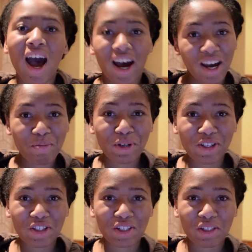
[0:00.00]
Hi
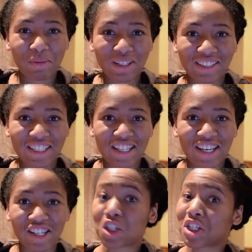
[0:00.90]
Booktube,
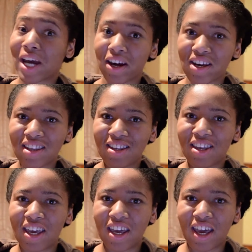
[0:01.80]
it's Sharon
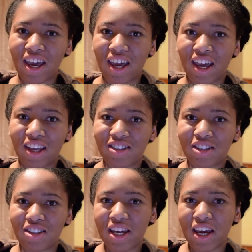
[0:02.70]
and
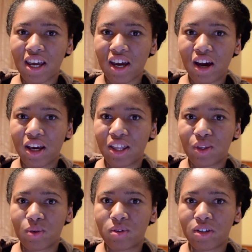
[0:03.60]
today I
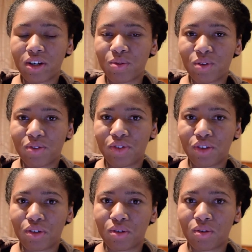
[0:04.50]
thought I'd
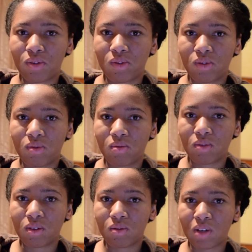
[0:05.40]
review
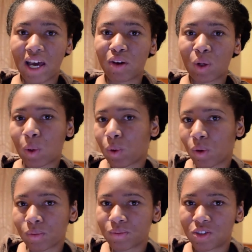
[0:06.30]
Outlaw,
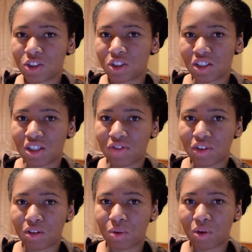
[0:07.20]
just give
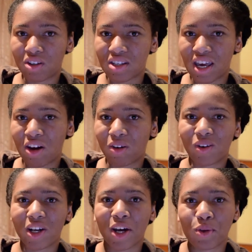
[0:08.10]
you a quick take on
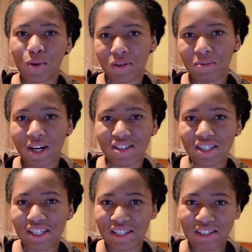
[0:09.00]
what I thought about
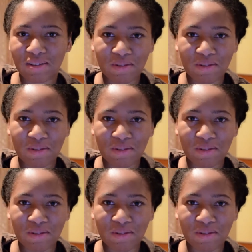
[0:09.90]
it.